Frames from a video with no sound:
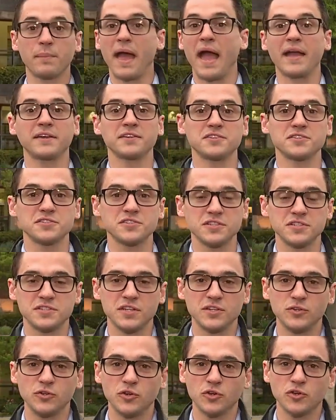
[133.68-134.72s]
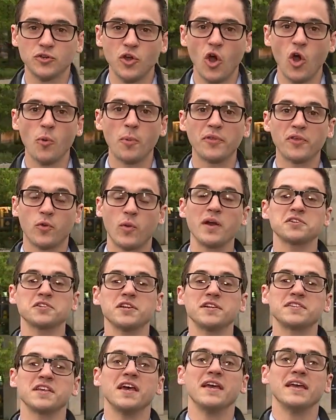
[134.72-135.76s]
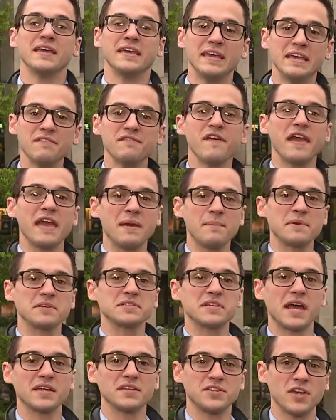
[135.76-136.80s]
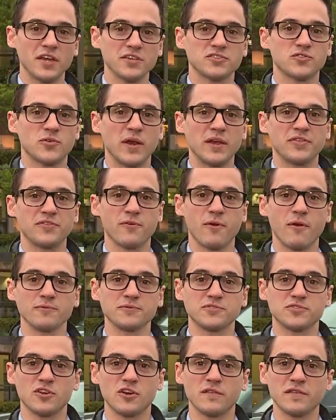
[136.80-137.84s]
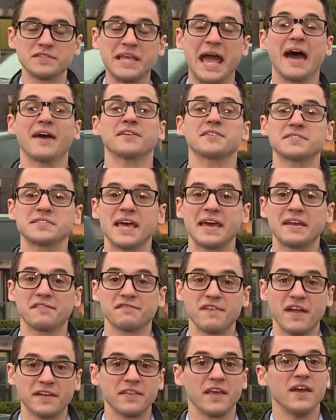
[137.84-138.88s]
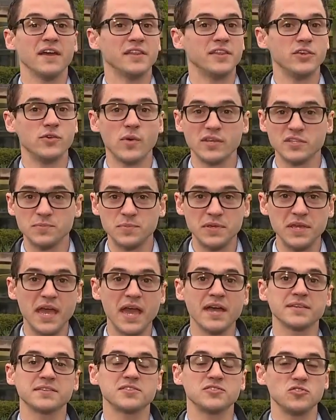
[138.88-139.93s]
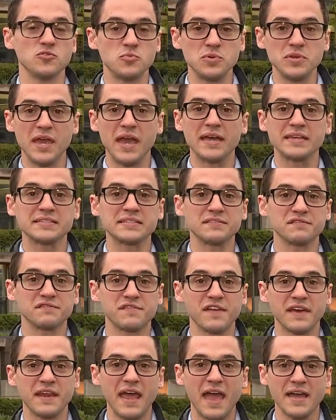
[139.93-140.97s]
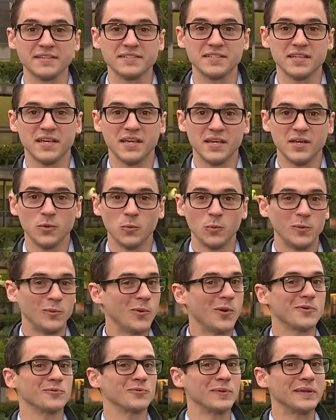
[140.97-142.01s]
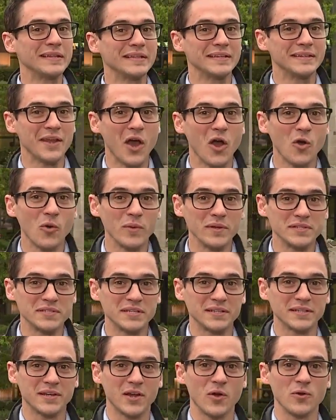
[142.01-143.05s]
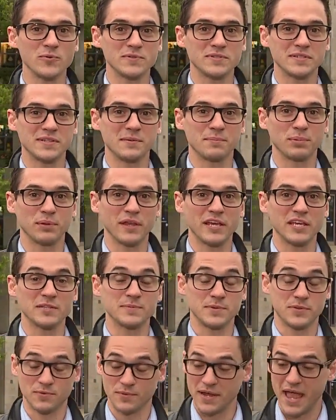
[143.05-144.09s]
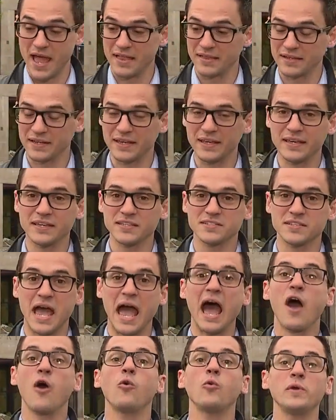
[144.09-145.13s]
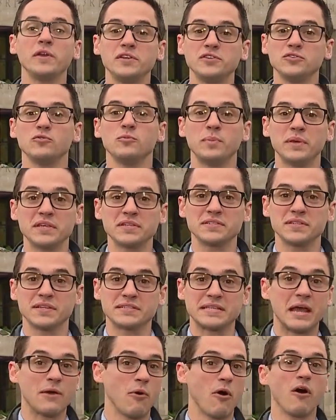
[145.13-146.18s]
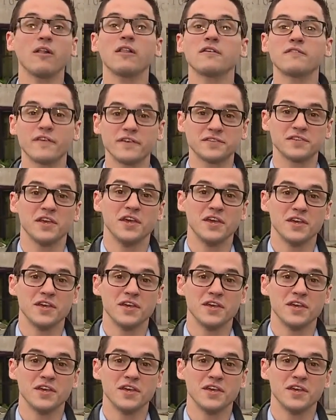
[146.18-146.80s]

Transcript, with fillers: packages continue to go. But the question is, if Amazon does create their own service, how does that affect the USPS, UPS, and FedEx? we won't really know until it goes into place. But the reality is how we do business, how all of us